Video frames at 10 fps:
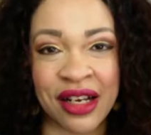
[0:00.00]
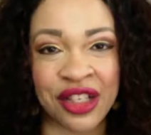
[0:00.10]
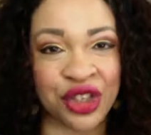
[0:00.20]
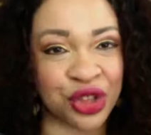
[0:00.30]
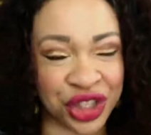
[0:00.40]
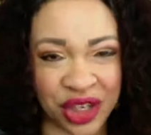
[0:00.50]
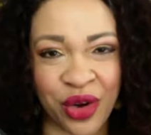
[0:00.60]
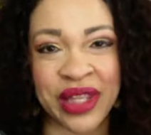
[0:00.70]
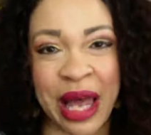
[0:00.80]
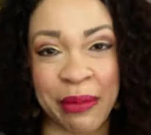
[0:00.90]
You should
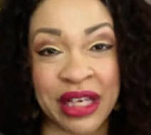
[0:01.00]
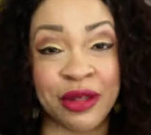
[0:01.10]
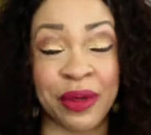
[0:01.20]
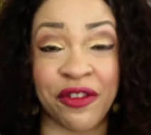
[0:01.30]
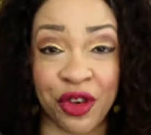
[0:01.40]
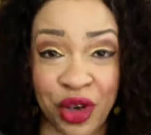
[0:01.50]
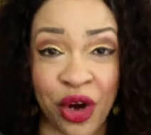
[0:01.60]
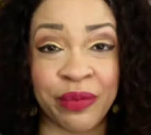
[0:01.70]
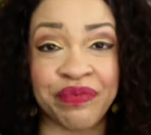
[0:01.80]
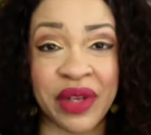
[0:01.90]
know what that means. But if you
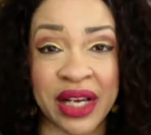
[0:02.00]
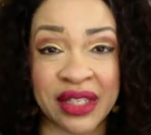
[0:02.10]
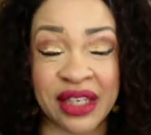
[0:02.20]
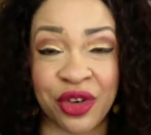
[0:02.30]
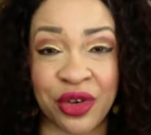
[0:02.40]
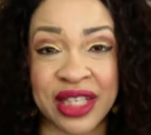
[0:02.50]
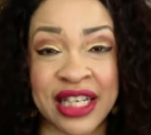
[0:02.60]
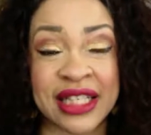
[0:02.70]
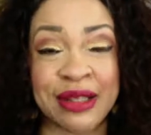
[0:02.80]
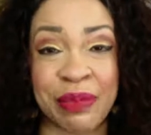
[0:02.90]
don't,
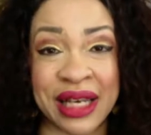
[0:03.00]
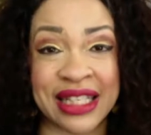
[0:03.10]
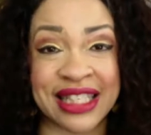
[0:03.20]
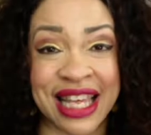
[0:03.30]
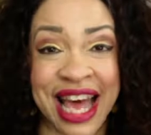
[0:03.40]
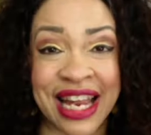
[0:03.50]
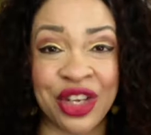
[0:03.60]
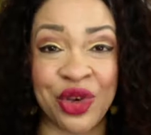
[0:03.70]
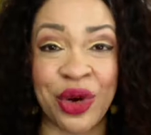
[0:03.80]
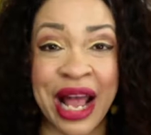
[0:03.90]
asynchronous means that
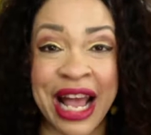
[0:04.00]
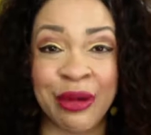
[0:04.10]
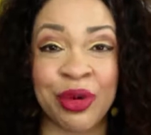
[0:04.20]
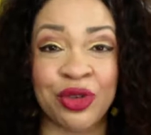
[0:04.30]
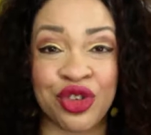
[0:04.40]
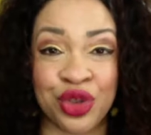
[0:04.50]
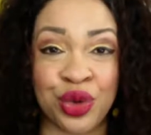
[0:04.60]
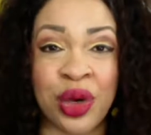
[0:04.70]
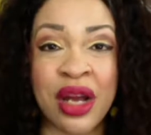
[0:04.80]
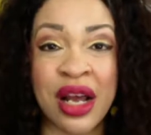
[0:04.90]
you're able
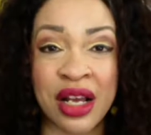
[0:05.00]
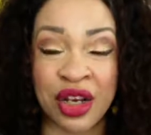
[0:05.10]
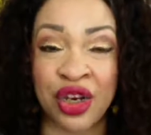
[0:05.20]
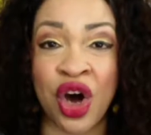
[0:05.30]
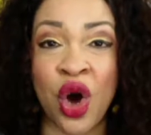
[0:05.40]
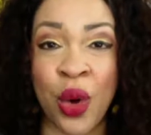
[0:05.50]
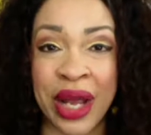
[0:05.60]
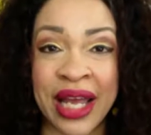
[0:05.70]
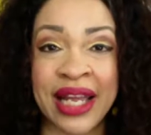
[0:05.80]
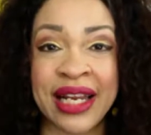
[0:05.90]
to go
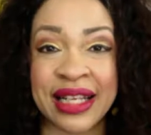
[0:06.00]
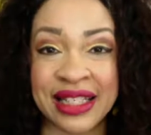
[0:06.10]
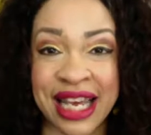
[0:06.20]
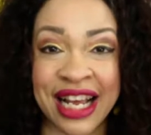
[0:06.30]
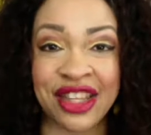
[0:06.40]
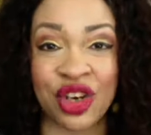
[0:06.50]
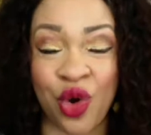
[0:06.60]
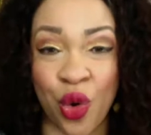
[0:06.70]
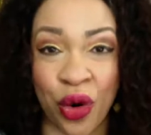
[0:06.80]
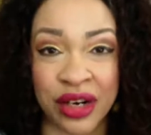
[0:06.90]
in and take the
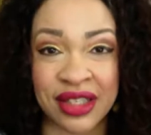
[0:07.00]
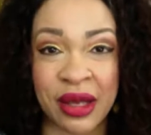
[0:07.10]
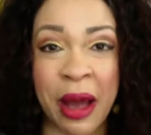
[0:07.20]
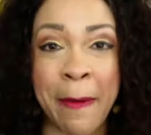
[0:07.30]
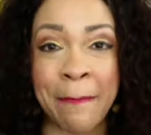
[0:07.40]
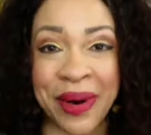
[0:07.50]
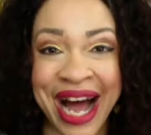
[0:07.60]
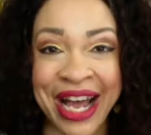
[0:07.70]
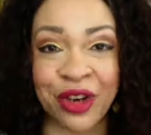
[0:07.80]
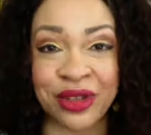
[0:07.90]
course
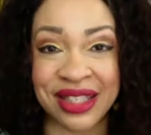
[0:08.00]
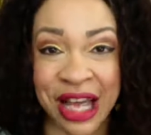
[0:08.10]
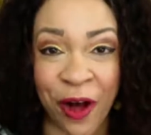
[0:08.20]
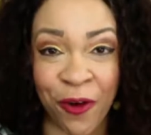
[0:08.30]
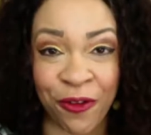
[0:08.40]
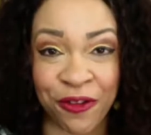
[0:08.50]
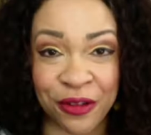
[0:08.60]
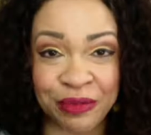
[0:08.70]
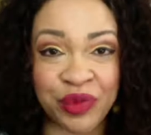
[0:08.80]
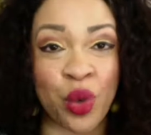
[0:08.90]
by
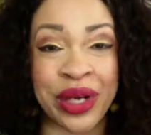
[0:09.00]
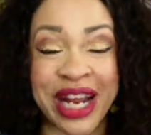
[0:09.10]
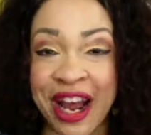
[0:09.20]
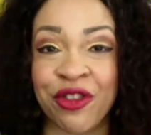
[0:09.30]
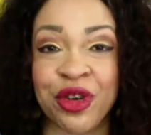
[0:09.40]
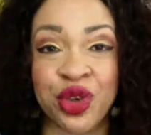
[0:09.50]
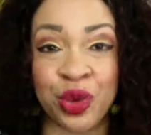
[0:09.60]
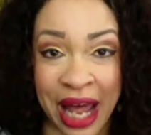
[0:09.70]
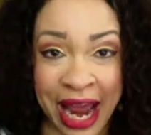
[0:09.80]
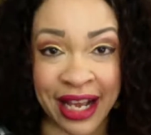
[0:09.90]
yourself whenever
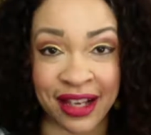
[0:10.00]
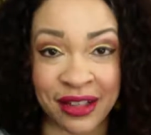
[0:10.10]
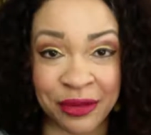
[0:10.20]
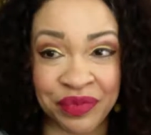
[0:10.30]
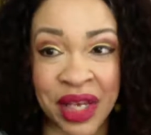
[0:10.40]
you'd like.